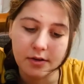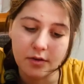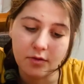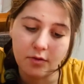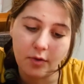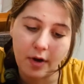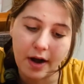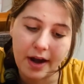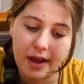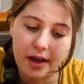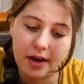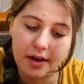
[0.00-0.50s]

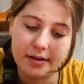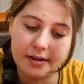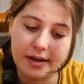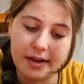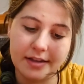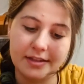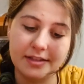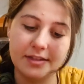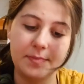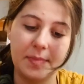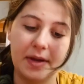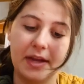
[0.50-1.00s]
rayon
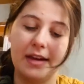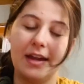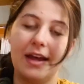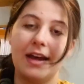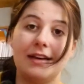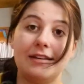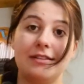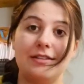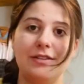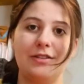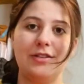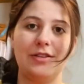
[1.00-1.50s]
and
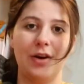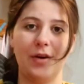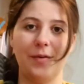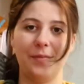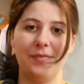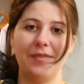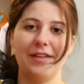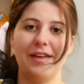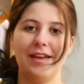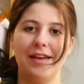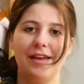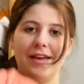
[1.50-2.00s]
spandex, so
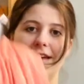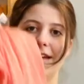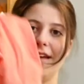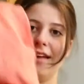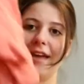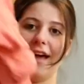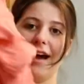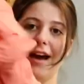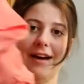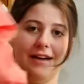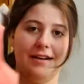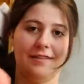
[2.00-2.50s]

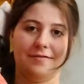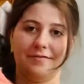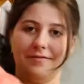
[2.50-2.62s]
yeah,